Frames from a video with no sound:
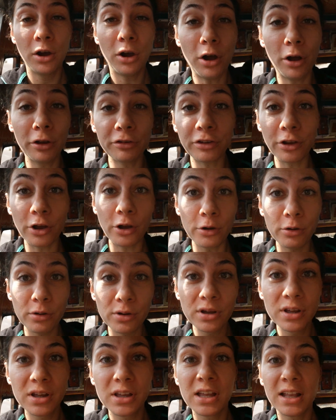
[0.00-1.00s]
Also,
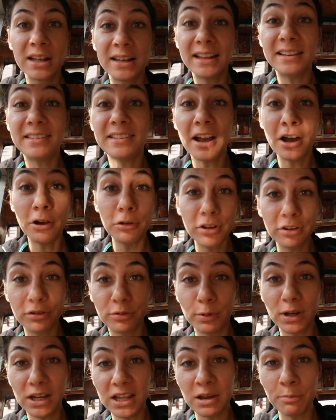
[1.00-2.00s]
the sound is
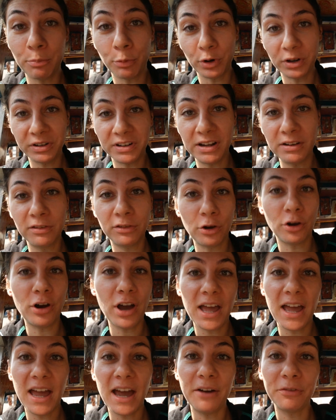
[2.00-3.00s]
really important, so
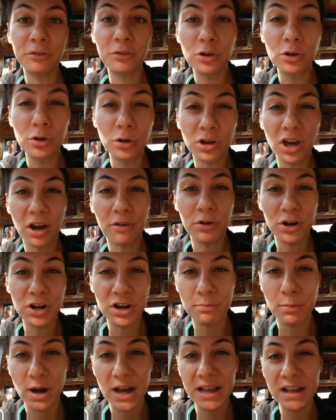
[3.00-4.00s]
I have to cover
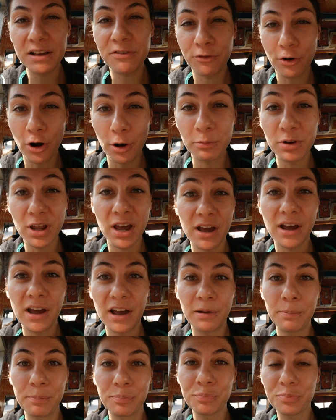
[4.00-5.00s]
the mic from the
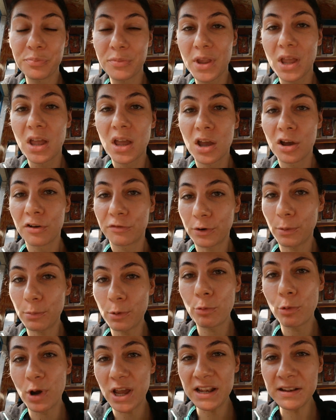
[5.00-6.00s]
from
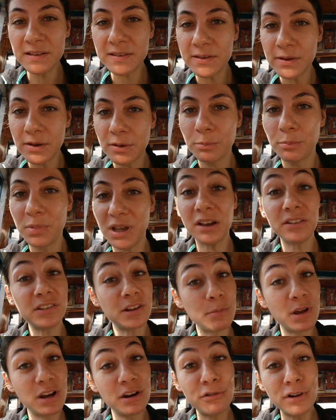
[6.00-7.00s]
the wind, because
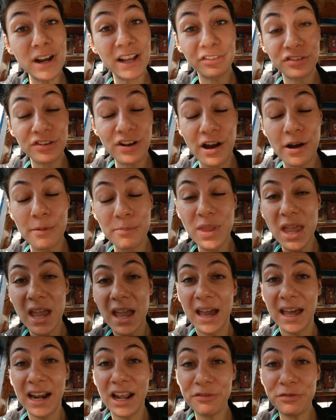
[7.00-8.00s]
I'm in a rickshaw.
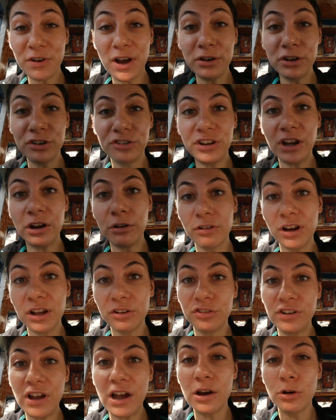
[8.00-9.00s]
And I found a share
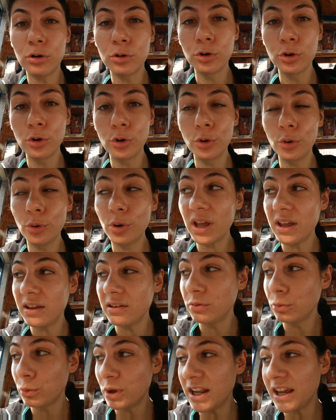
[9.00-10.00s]
rickshaw who
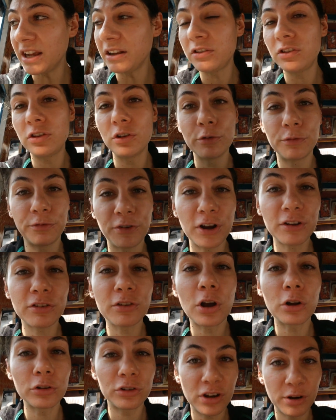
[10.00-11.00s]
is willing to first
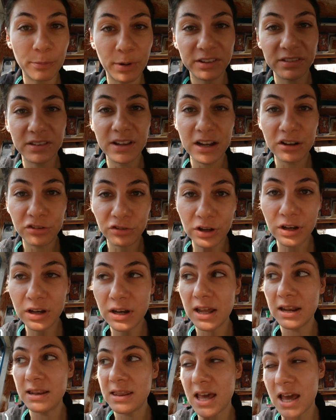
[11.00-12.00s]
go to the bus station
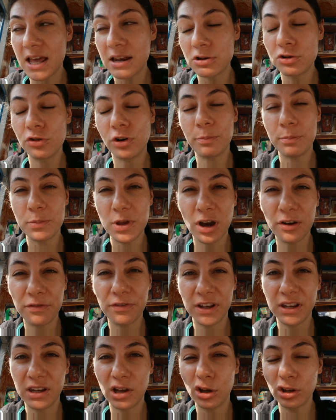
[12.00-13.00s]
and then drop me off
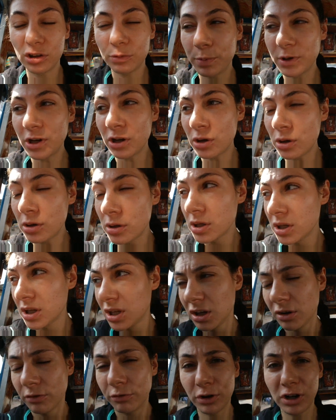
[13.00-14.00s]
at the hospital
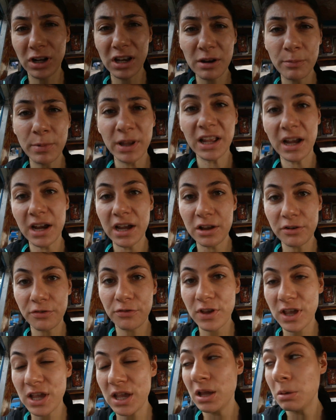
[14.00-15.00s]
for a little bit higher
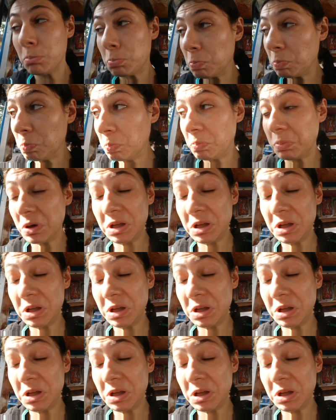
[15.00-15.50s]
fee.